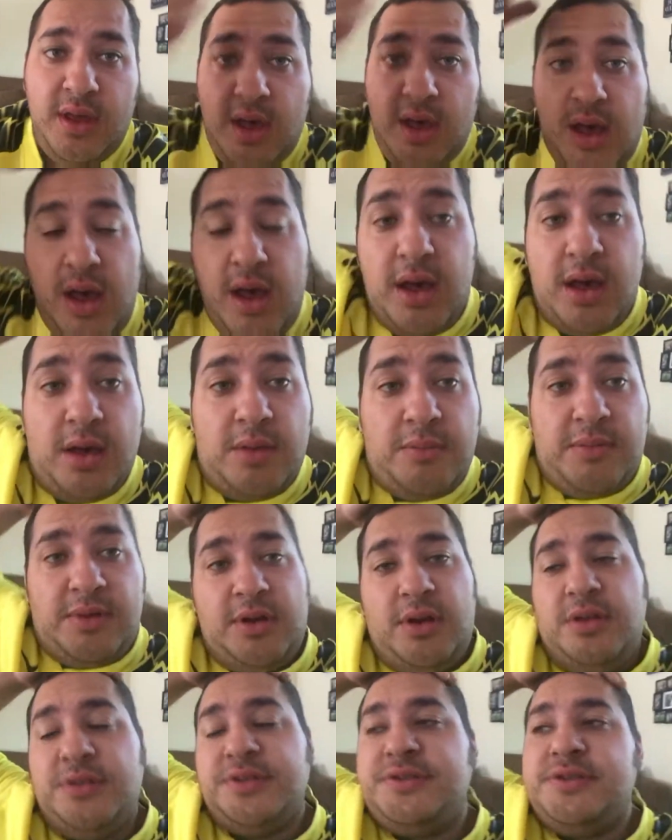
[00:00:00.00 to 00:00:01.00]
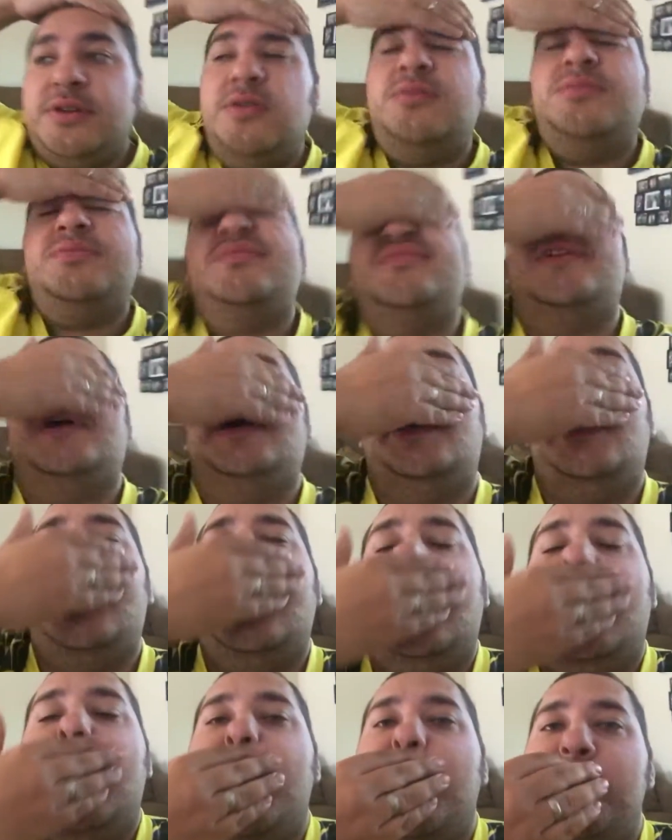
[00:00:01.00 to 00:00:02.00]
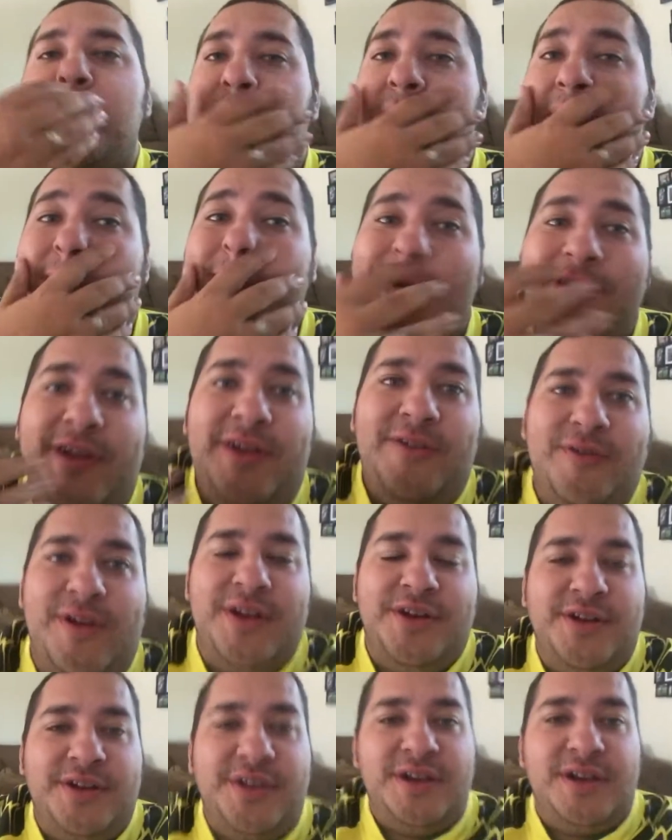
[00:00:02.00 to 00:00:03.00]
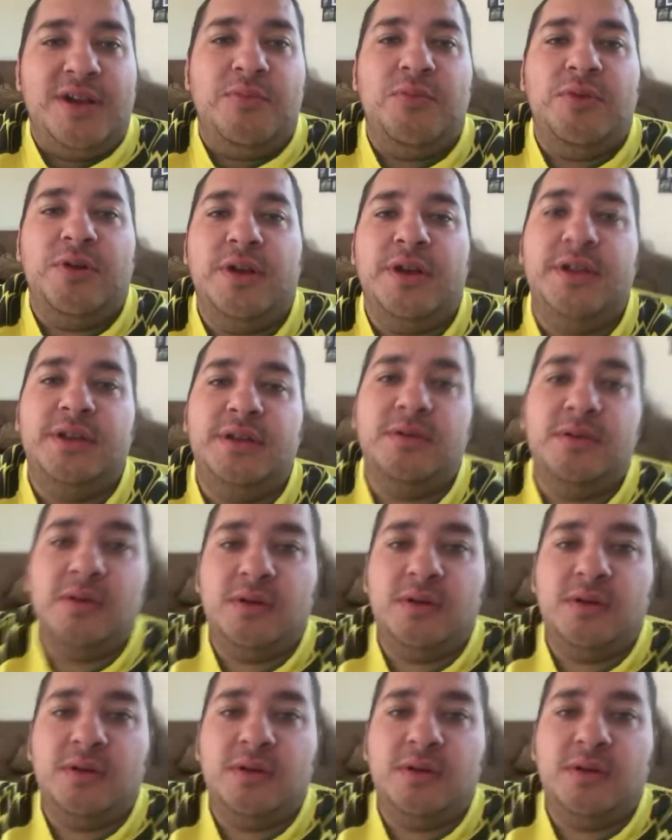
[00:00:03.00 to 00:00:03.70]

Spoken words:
and also, I'm not wearing Raider gear. I'm wearing